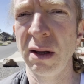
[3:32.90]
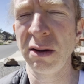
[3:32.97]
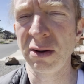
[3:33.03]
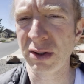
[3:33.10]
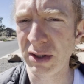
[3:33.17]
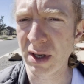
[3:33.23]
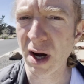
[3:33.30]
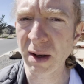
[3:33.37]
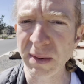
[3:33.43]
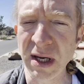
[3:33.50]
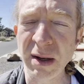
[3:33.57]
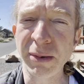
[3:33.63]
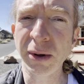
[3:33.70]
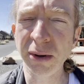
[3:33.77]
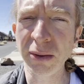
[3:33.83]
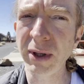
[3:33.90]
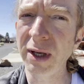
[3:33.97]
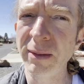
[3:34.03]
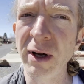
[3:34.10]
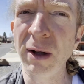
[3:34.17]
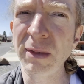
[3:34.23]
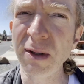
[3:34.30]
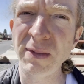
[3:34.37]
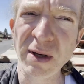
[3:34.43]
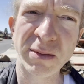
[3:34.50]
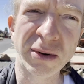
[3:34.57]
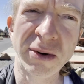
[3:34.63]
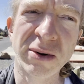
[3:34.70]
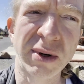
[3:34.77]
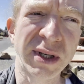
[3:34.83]
There's young people who email me,
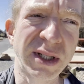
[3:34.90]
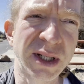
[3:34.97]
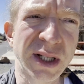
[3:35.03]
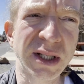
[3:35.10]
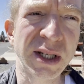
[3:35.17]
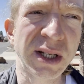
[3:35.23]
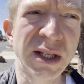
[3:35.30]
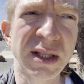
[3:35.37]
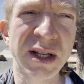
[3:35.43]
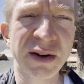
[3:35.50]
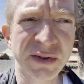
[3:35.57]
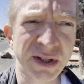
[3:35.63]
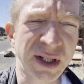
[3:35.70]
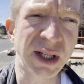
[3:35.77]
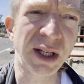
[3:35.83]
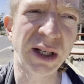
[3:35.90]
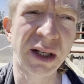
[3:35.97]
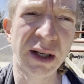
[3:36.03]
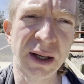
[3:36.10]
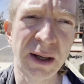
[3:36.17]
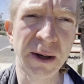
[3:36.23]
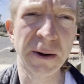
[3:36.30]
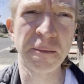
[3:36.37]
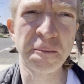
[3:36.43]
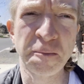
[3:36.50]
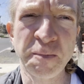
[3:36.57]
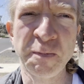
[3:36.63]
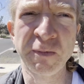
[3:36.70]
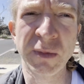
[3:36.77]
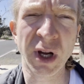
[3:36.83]
people who are 16, 17.
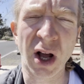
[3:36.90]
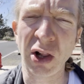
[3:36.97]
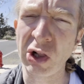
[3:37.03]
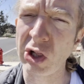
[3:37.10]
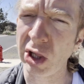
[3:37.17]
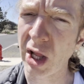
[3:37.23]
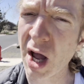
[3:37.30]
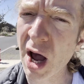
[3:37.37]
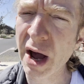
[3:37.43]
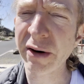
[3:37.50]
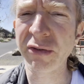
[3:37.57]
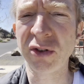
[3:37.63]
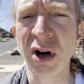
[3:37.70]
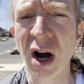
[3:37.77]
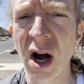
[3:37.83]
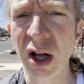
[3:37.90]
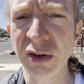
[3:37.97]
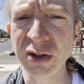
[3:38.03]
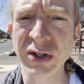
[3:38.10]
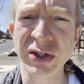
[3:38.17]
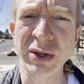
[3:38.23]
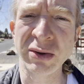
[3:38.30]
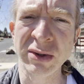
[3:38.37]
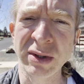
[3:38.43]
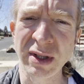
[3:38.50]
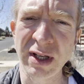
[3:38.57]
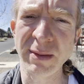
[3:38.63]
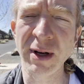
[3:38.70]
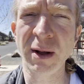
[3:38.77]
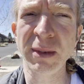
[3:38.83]
A lot of college students
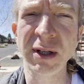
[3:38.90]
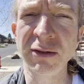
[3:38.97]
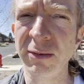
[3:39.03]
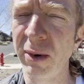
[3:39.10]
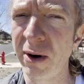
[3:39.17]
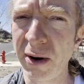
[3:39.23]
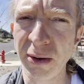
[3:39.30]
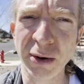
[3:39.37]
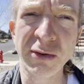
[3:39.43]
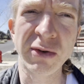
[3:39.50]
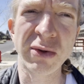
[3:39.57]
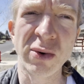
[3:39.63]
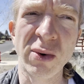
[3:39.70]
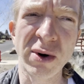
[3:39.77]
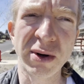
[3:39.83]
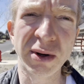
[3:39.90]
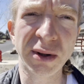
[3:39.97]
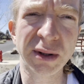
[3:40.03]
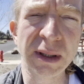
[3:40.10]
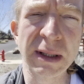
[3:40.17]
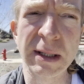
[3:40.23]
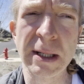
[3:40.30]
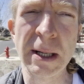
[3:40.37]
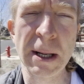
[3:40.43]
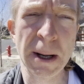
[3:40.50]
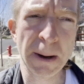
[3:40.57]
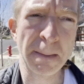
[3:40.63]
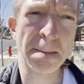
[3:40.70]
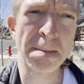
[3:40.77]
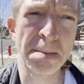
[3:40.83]
email me from all over the world.
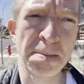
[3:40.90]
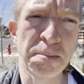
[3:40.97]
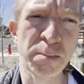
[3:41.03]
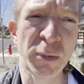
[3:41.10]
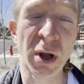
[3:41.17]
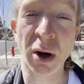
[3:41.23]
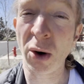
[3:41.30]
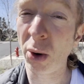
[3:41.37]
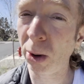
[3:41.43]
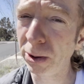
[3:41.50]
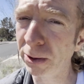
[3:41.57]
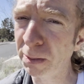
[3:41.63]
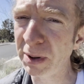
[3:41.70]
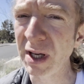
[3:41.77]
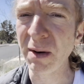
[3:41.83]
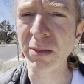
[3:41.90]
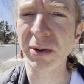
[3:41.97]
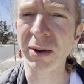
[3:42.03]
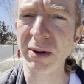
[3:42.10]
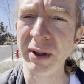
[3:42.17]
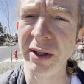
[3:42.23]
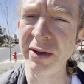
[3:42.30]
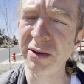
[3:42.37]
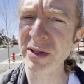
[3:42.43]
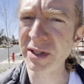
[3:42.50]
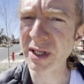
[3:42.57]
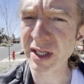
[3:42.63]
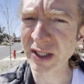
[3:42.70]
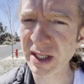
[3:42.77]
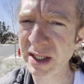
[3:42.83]
Older people in their
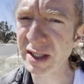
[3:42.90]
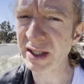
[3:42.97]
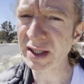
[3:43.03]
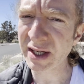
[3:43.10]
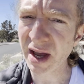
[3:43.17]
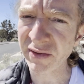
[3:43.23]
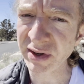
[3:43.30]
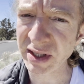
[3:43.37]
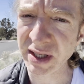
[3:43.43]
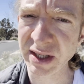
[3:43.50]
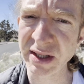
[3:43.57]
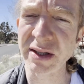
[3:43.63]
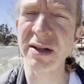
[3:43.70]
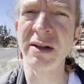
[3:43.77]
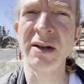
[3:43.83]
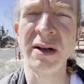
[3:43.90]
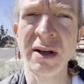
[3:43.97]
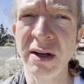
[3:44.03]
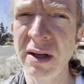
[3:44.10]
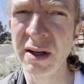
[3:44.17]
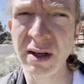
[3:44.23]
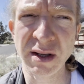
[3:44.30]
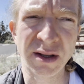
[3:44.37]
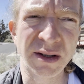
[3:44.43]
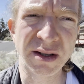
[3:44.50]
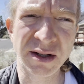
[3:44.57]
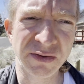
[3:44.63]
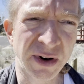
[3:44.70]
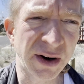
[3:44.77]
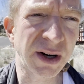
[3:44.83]
60s and 70s. This
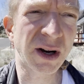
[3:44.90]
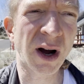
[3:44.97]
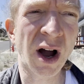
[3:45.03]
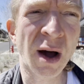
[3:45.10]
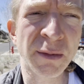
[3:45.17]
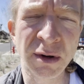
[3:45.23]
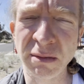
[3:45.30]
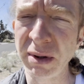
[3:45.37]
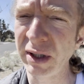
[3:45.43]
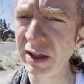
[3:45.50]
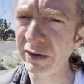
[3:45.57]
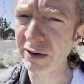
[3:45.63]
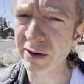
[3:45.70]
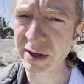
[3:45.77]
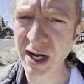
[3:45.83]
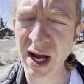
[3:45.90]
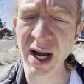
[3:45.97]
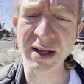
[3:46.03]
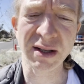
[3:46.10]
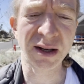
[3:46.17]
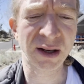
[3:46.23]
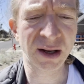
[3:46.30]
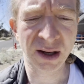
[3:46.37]
is very common, believe it or not.